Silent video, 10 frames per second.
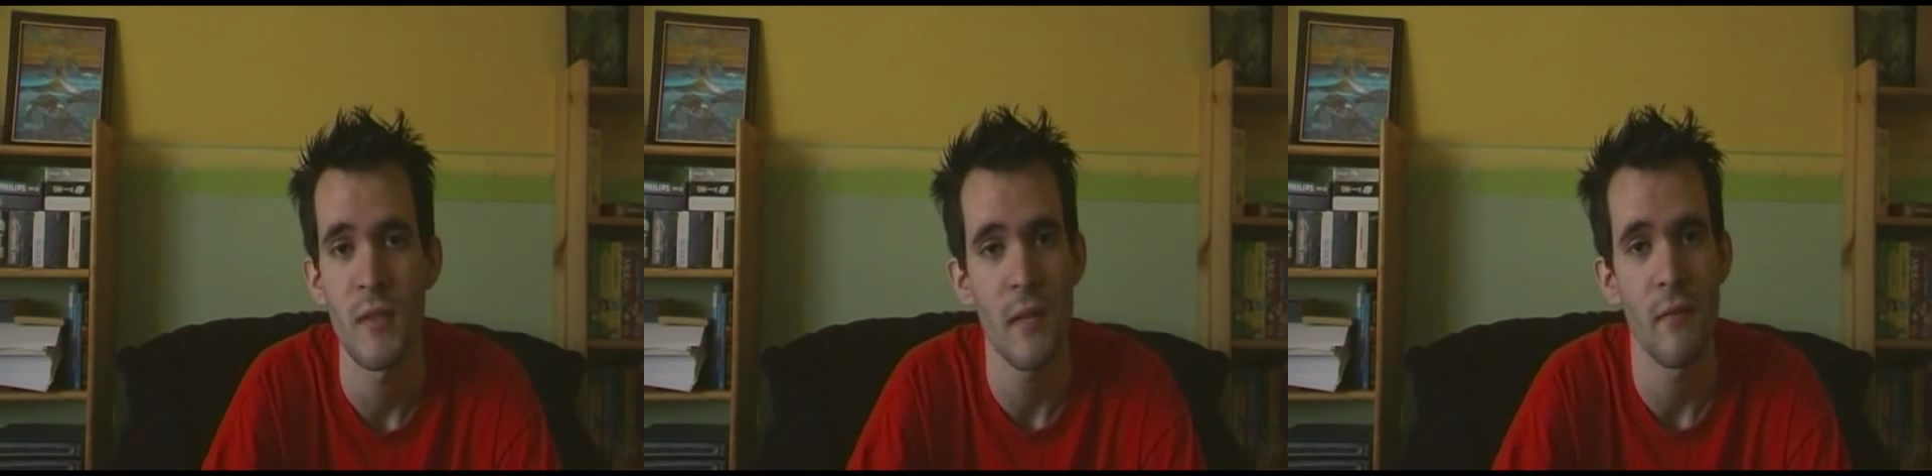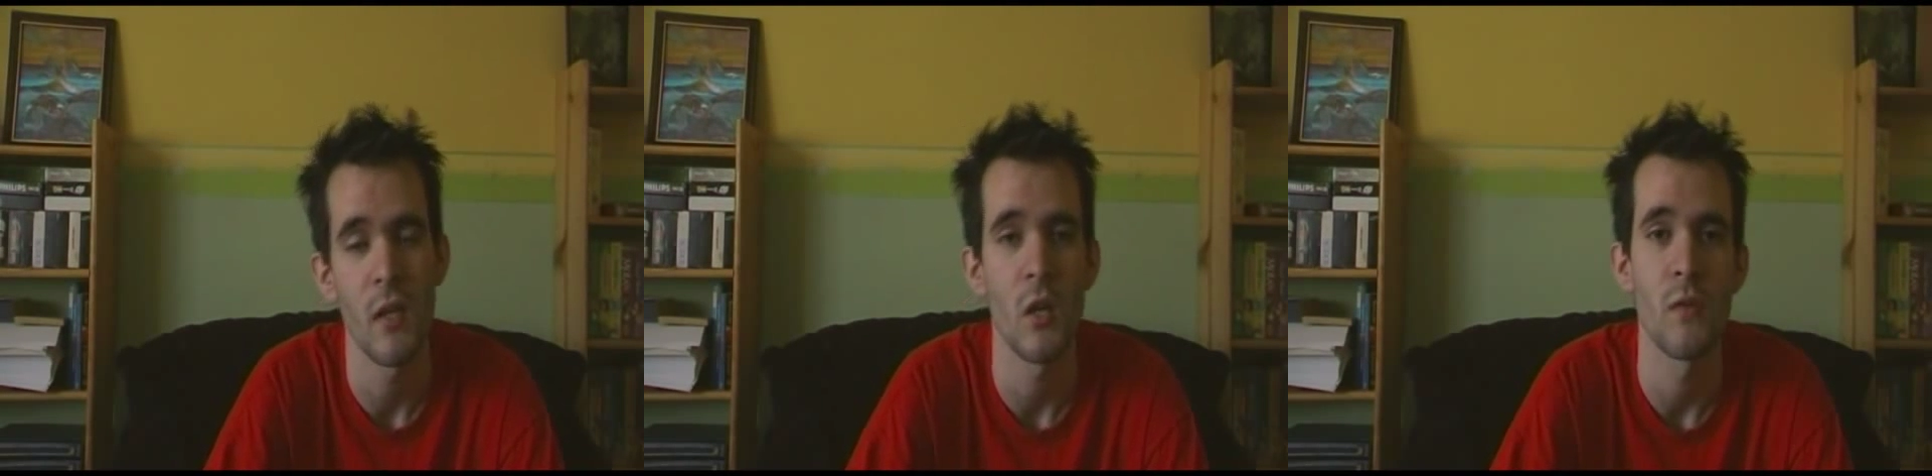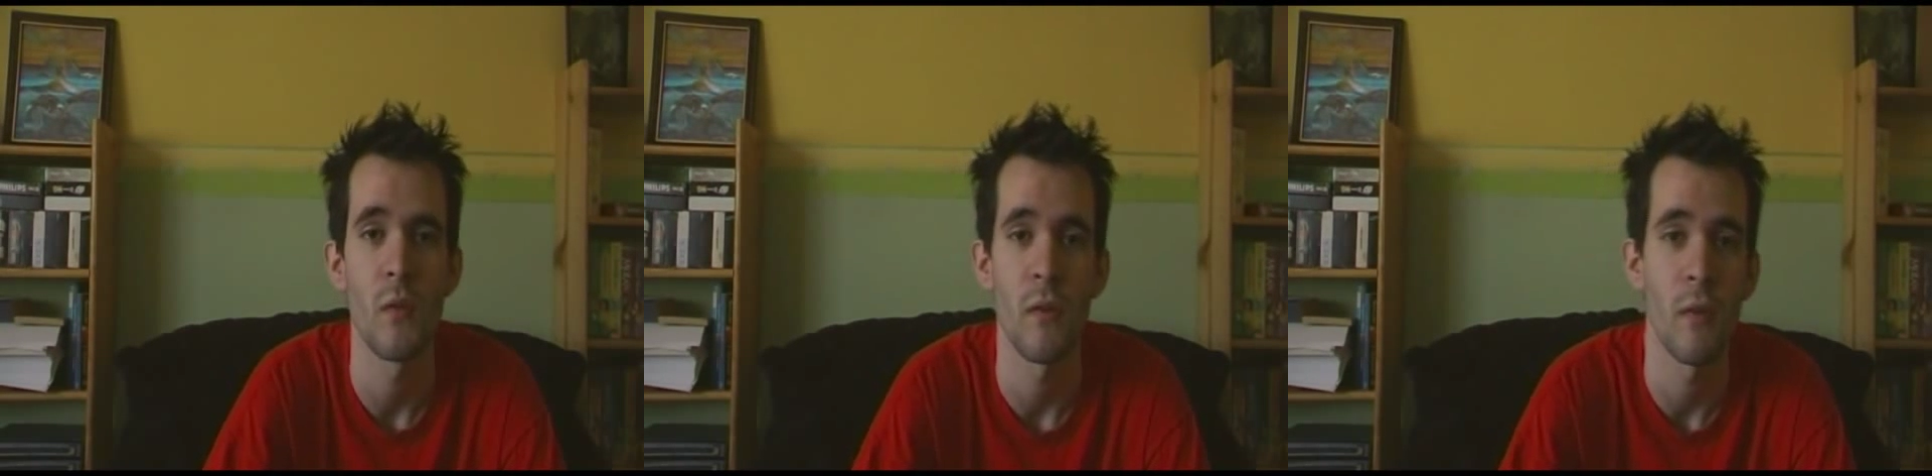Same thing
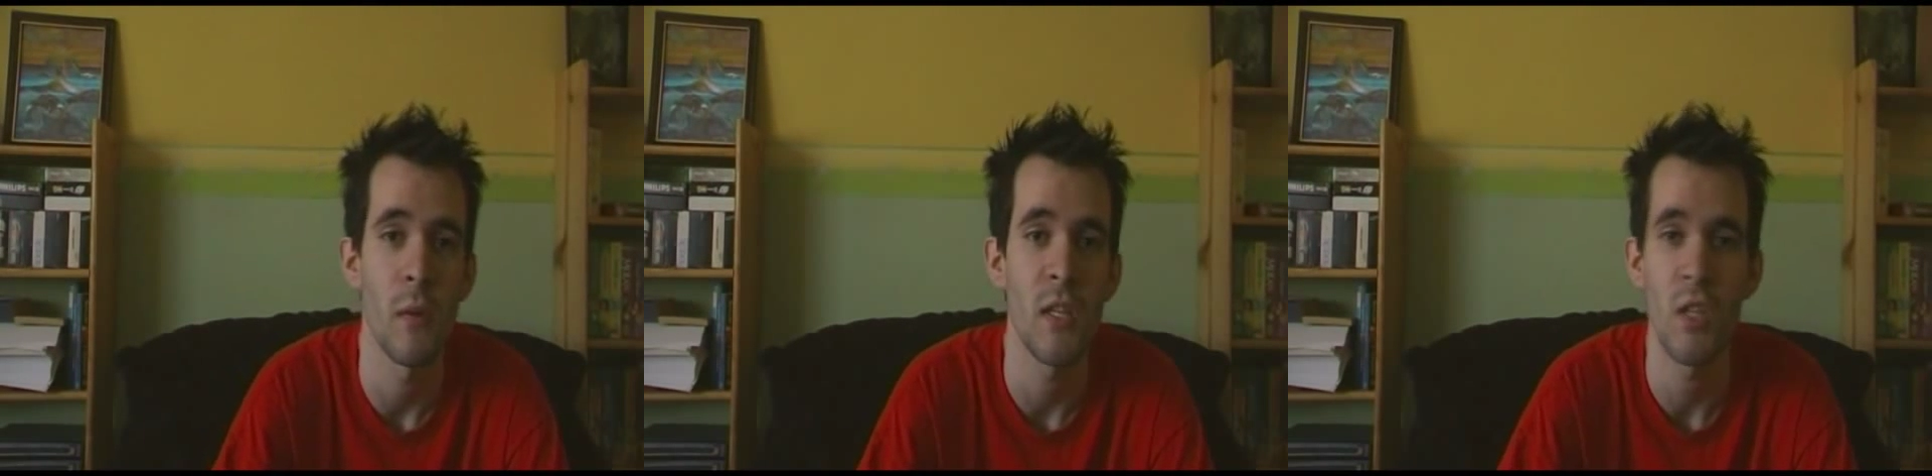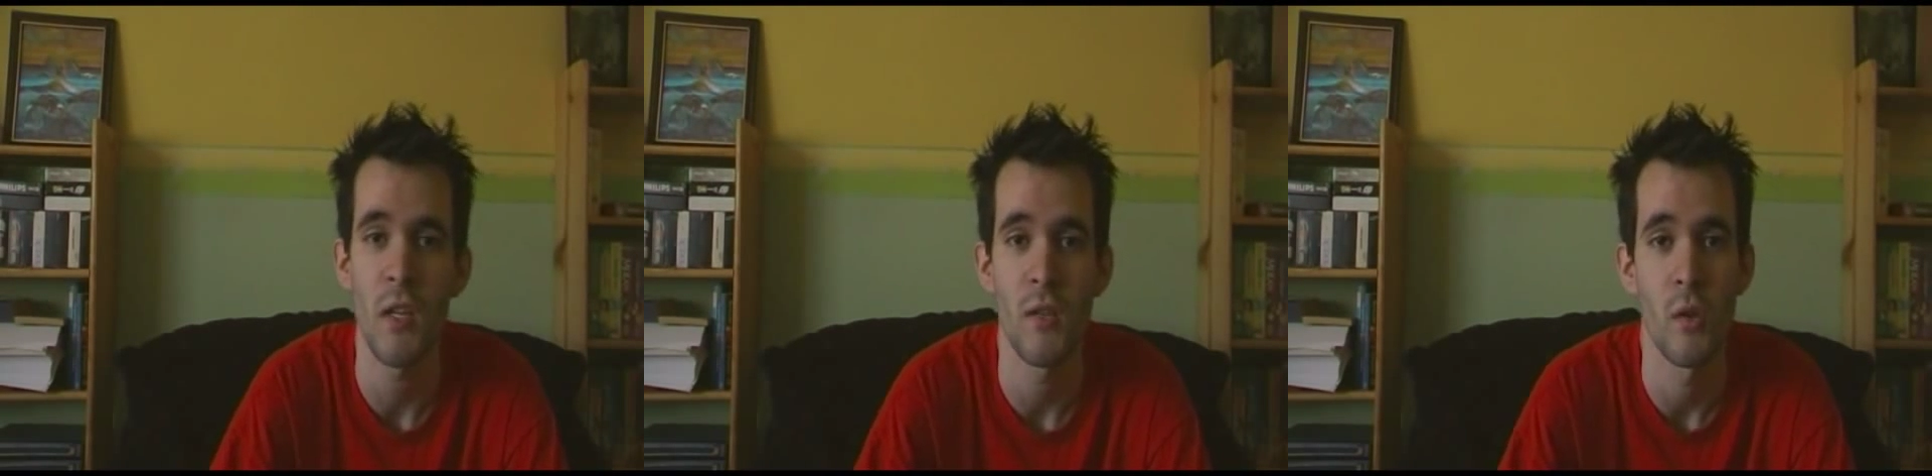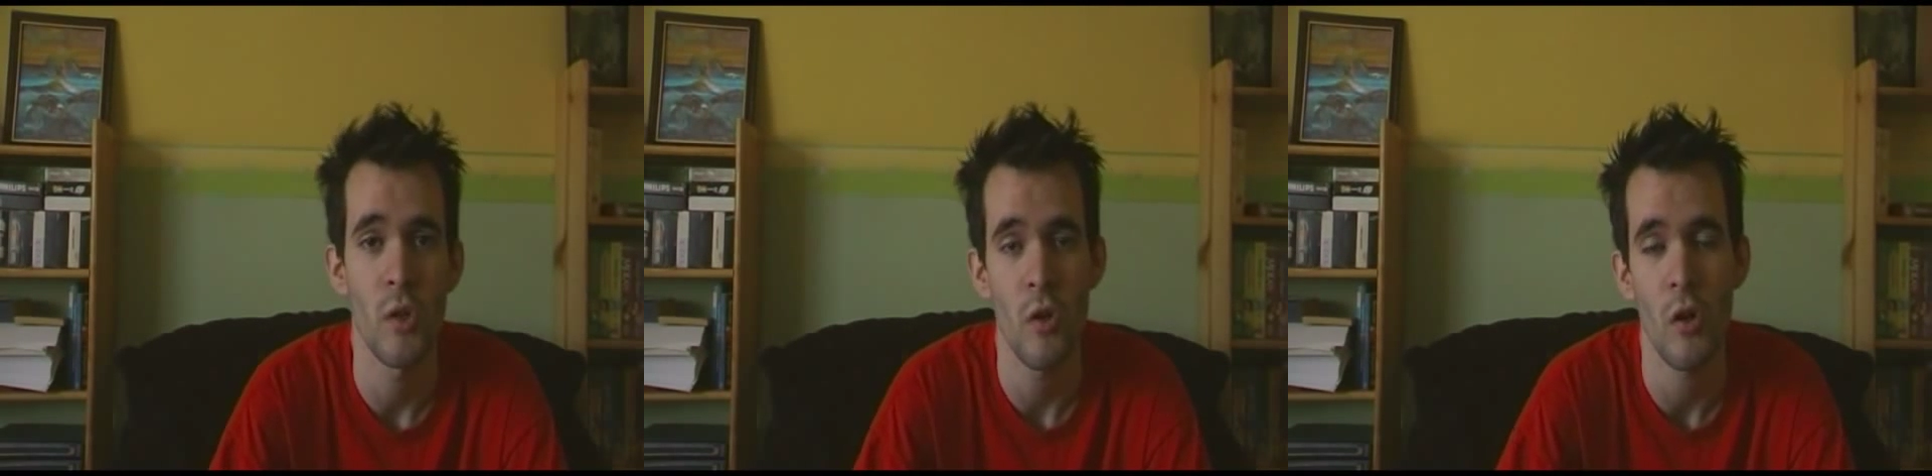goes for if you eat
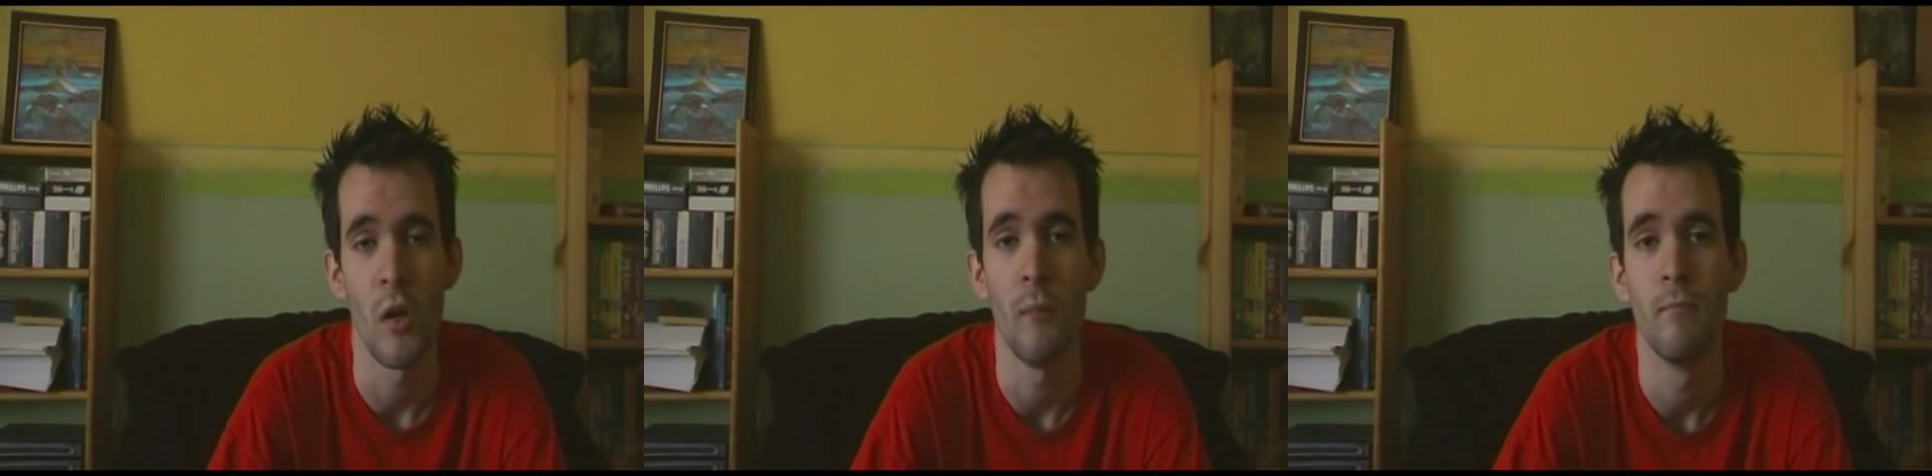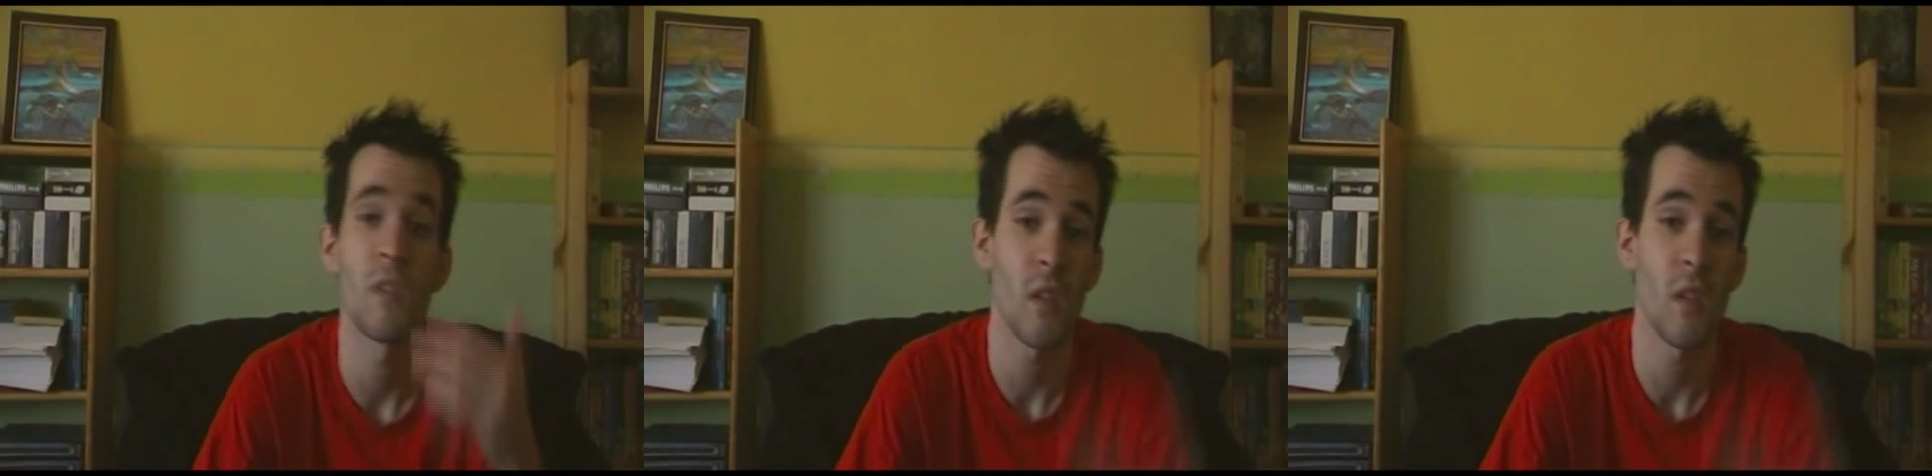cheese or chocolate.